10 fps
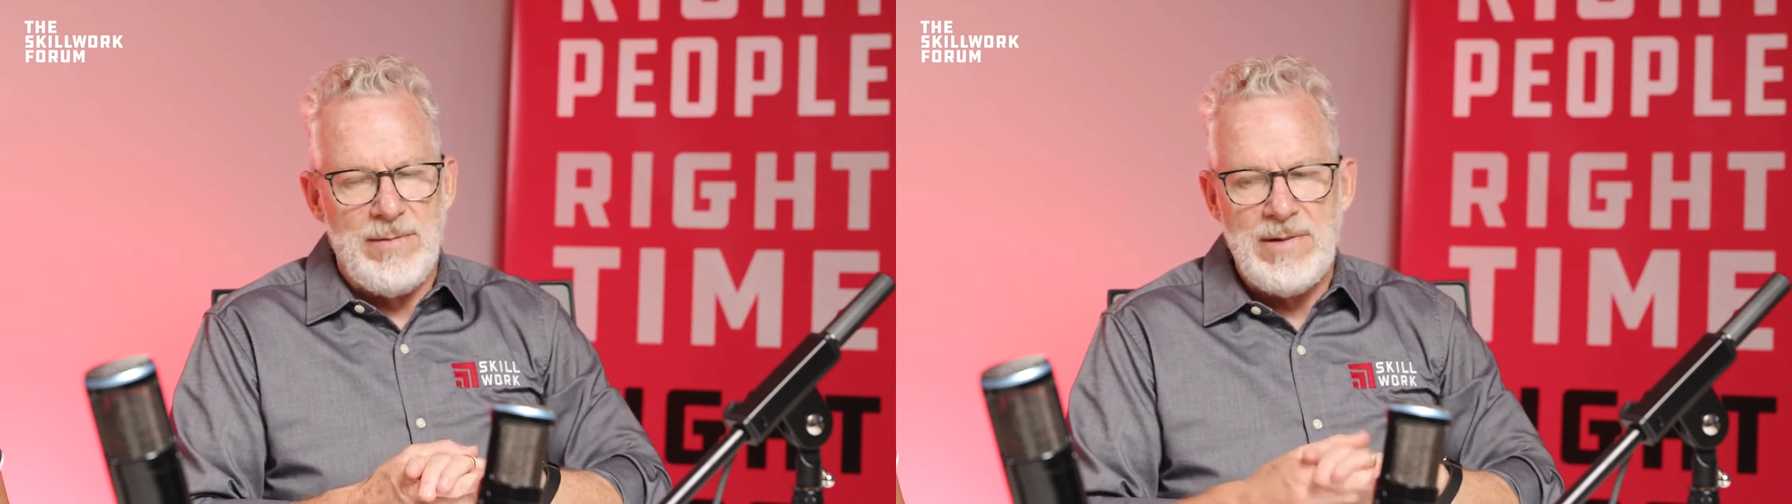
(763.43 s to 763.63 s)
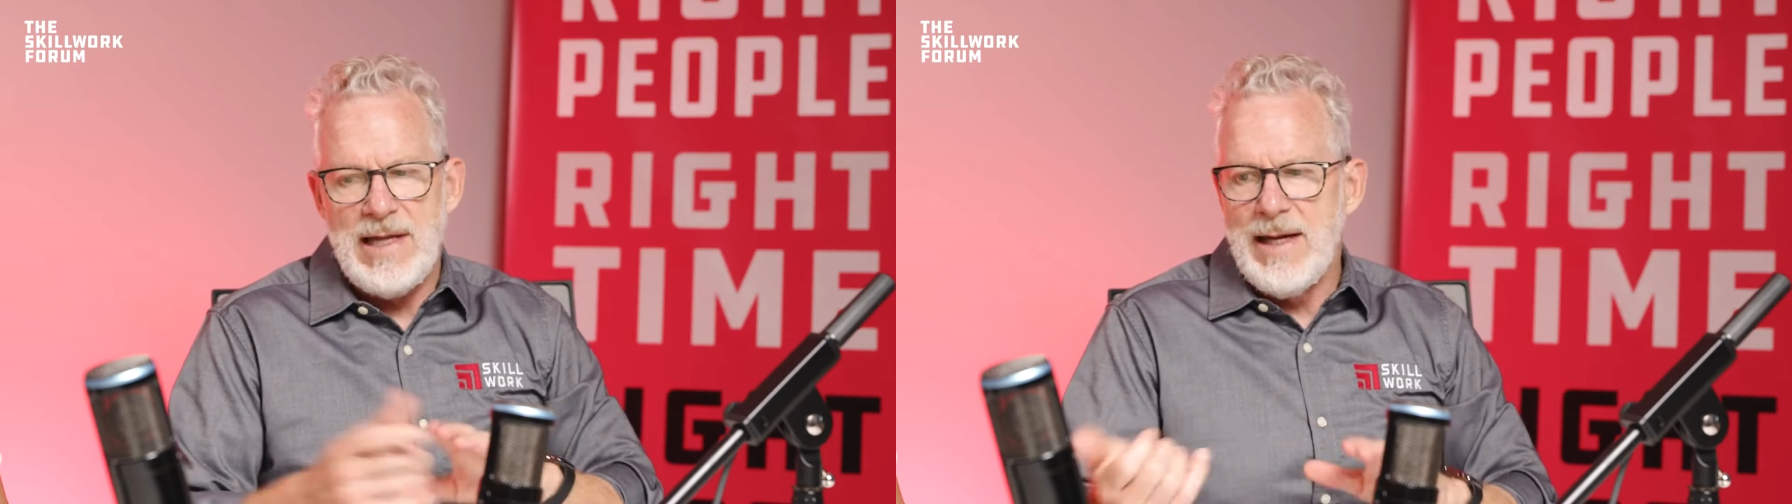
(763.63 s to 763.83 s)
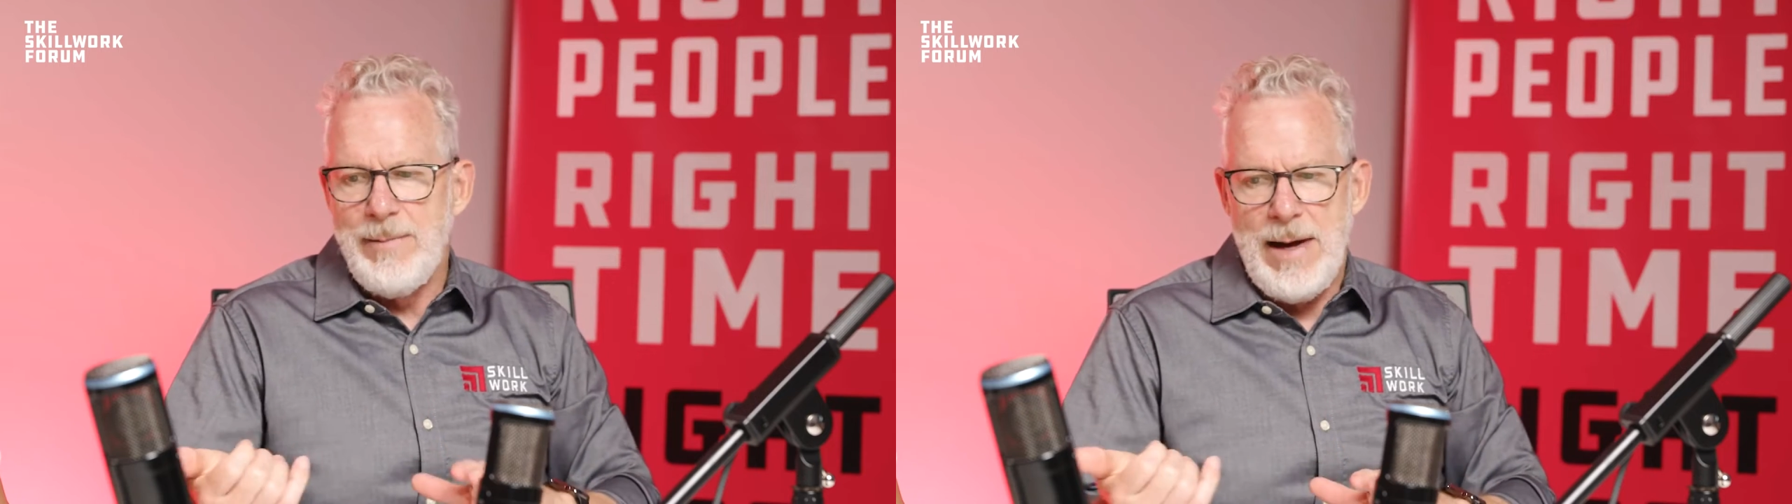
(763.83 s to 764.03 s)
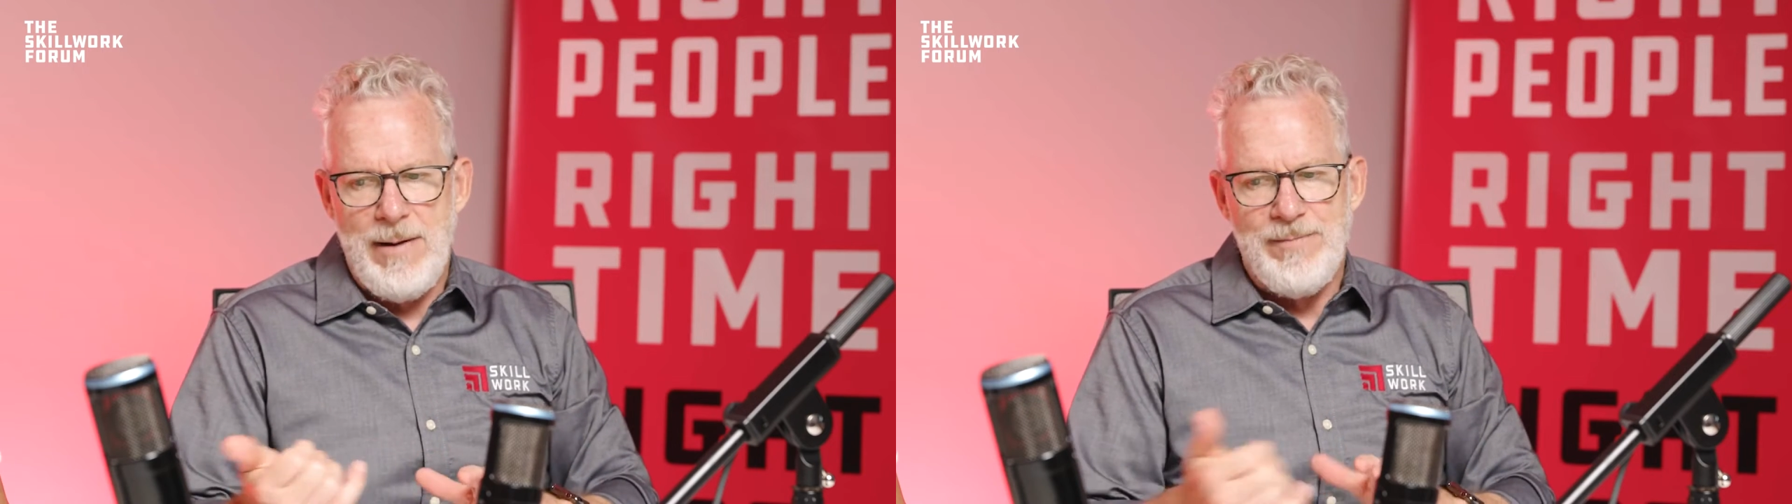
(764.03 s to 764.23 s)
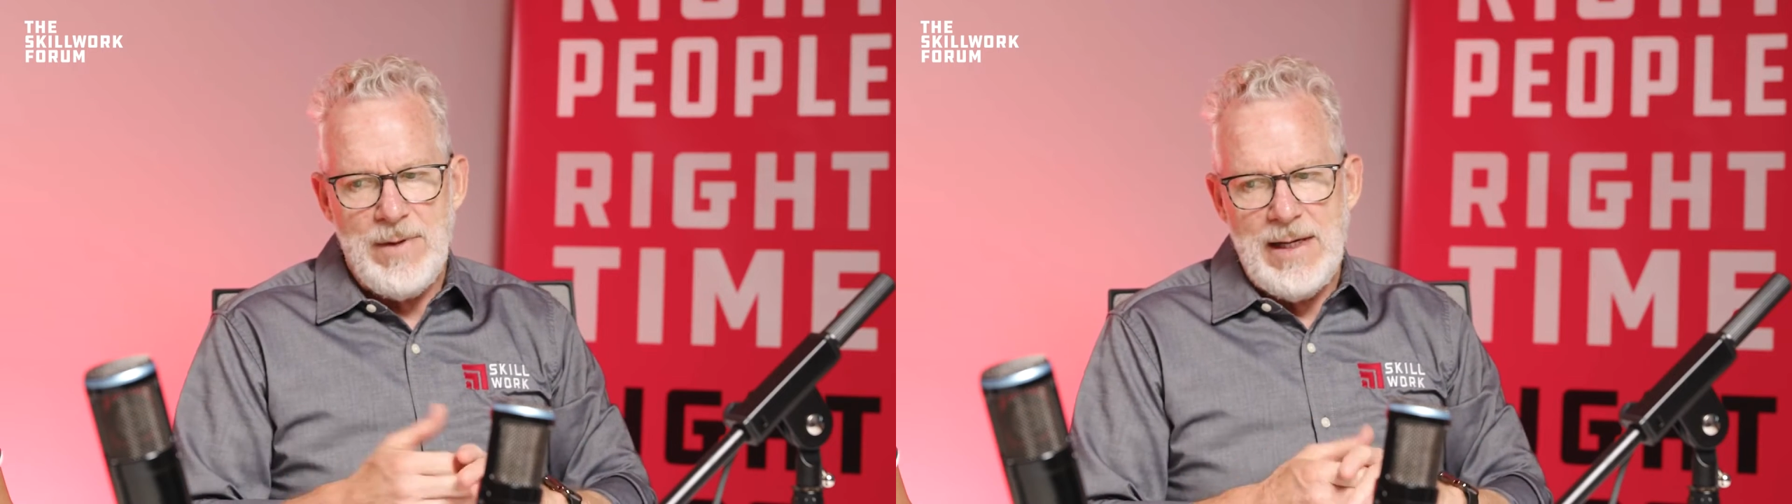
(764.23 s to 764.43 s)
I'm thinking
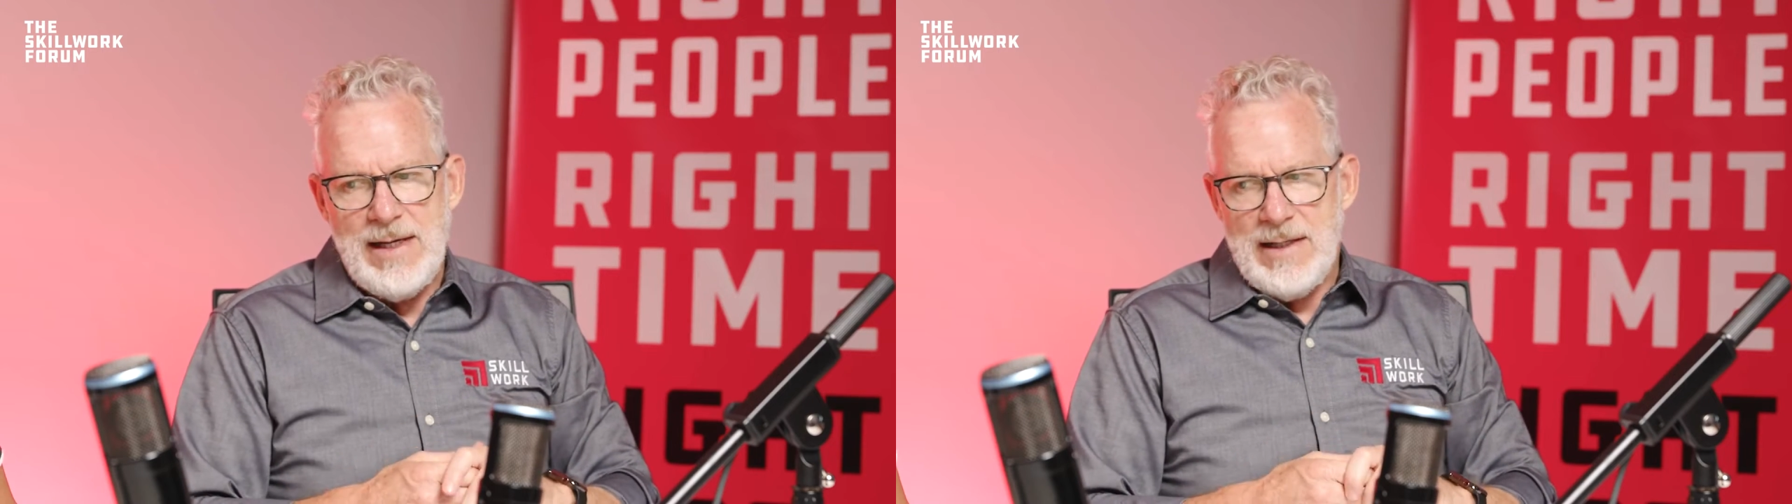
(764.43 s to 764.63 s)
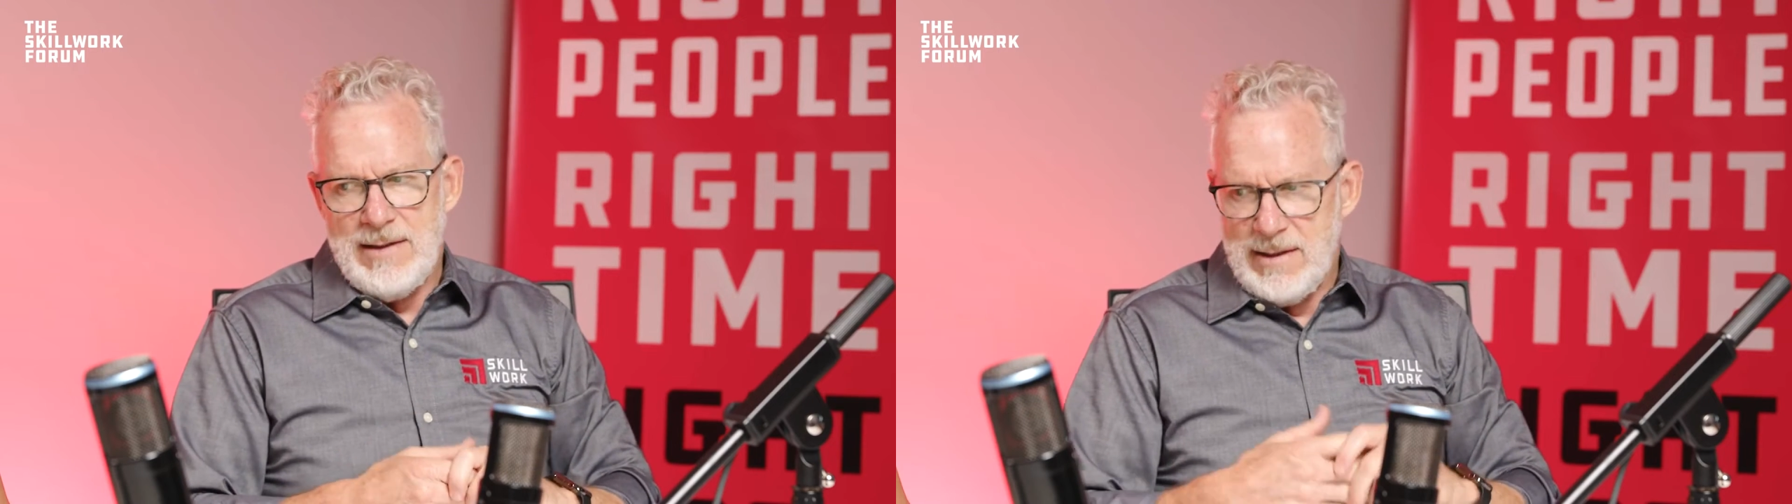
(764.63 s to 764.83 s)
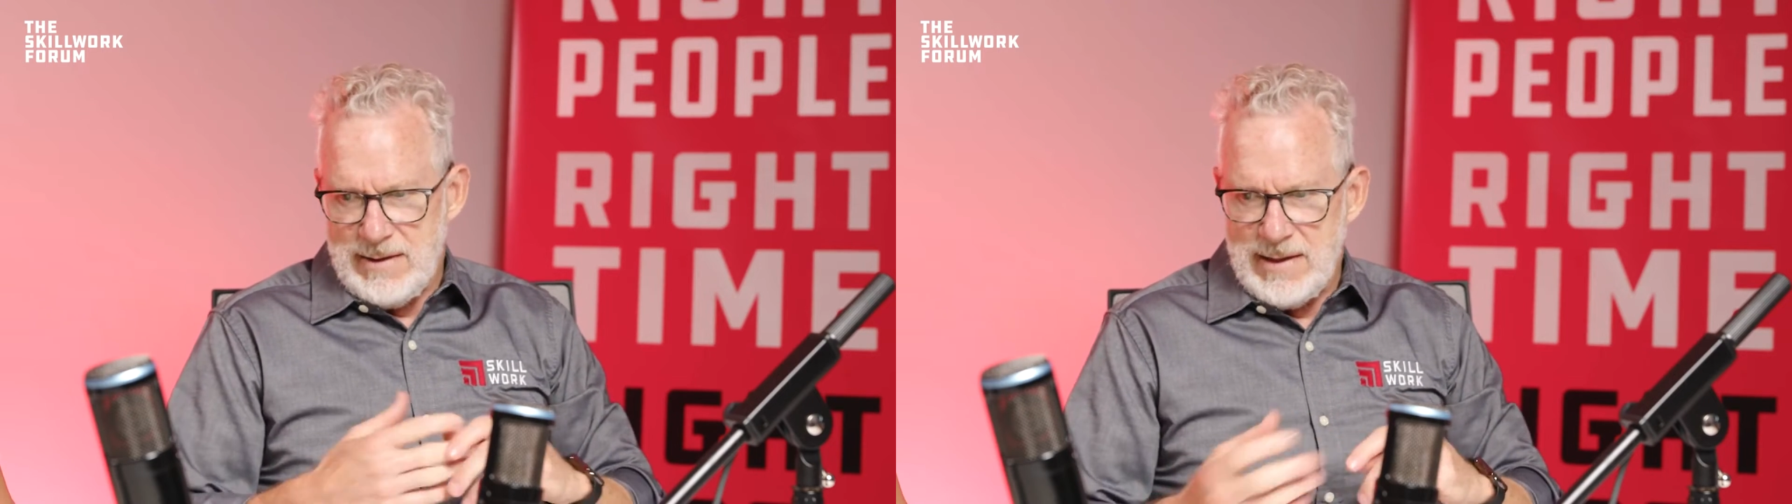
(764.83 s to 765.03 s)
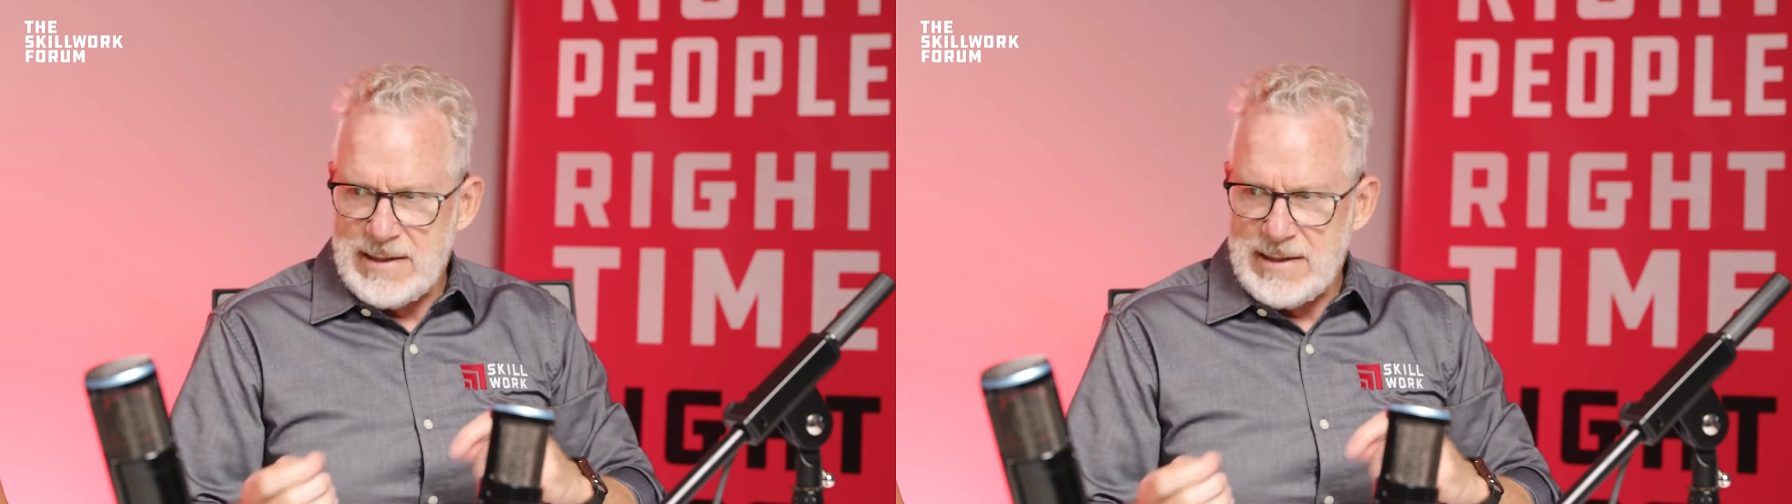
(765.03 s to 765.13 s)
about the